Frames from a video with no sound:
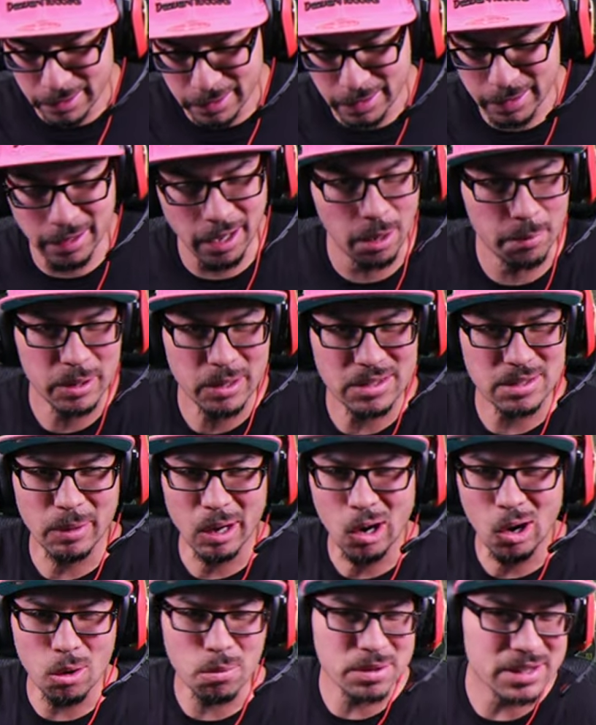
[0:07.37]
I'm using my
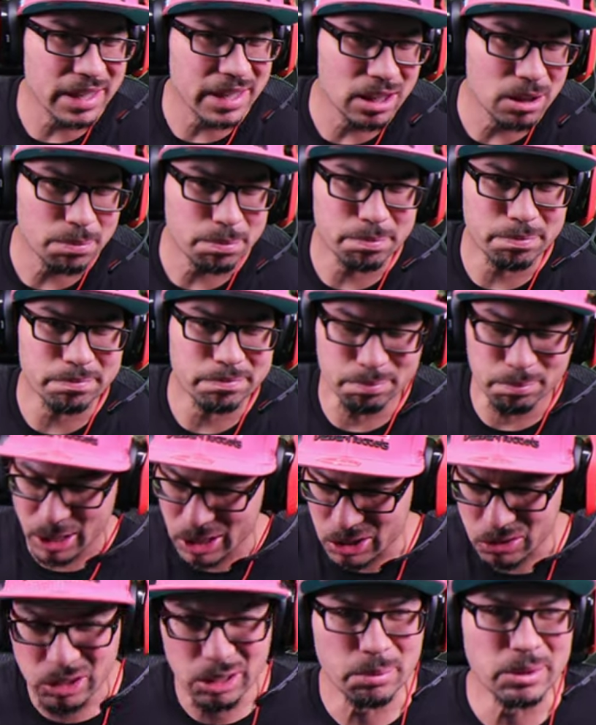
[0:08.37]
home setup, my
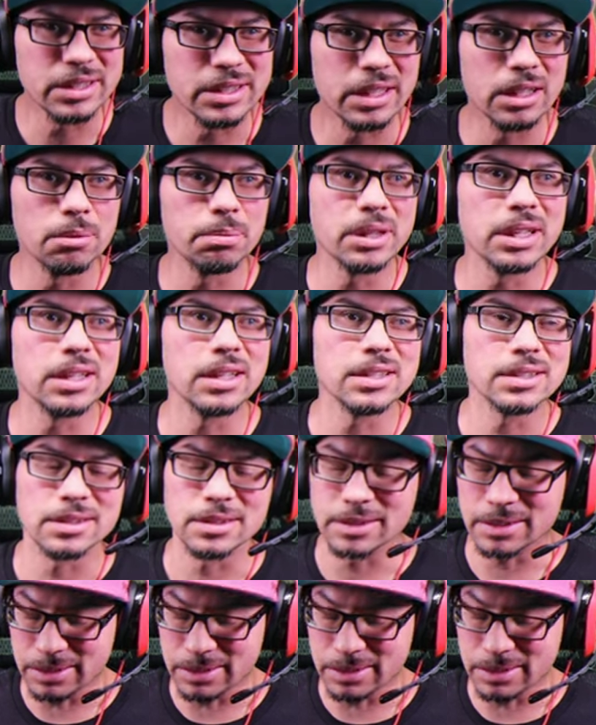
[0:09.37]
streaming setup, because,